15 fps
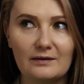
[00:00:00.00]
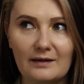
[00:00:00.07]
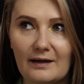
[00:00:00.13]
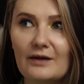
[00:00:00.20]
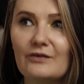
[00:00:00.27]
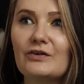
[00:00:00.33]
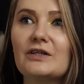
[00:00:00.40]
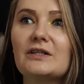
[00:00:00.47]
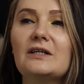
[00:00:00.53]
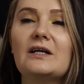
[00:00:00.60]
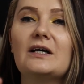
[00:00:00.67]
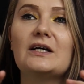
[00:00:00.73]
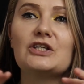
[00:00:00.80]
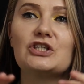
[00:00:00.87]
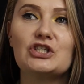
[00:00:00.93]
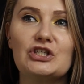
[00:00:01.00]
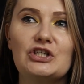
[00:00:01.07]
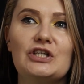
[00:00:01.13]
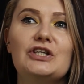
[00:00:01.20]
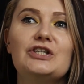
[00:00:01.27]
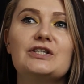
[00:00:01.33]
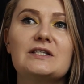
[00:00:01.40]
character.
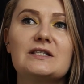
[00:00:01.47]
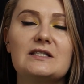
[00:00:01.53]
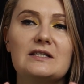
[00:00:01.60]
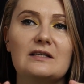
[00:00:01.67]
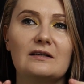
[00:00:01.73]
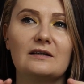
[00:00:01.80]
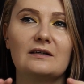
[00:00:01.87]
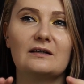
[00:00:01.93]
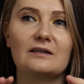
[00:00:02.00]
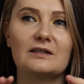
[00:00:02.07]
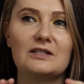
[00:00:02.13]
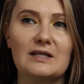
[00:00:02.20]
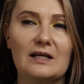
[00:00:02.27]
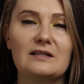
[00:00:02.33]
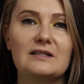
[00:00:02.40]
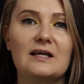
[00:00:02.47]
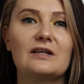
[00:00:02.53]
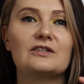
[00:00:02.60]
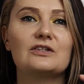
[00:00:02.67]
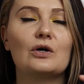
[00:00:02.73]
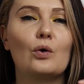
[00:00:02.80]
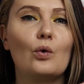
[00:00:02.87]
She just tells
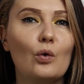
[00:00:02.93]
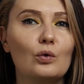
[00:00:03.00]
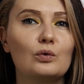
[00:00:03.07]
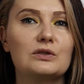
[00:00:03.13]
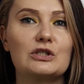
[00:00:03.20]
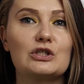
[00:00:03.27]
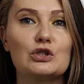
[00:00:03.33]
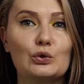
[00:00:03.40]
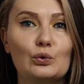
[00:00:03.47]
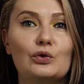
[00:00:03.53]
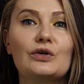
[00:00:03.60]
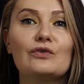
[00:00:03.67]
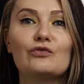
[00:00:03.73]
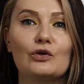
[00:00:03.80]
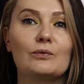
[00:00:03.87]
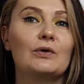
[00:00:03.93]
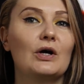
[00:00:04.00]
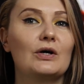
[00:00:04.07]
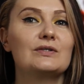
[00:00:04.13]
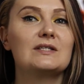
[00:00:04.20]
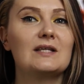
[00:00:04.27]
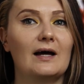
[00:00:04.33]
us all the story from
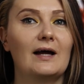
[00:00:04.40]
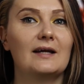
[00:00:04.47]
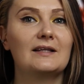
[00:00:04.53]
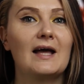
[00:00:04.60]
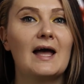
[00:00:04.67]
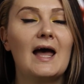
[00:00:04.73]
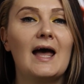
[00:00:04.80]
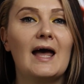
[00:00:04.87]
her side,